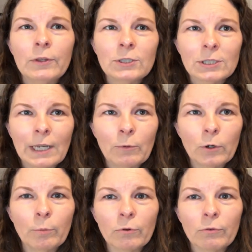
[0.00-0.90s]
this same
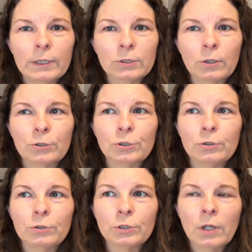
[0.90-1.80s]
group of
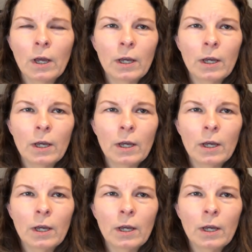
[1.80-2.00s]
researchers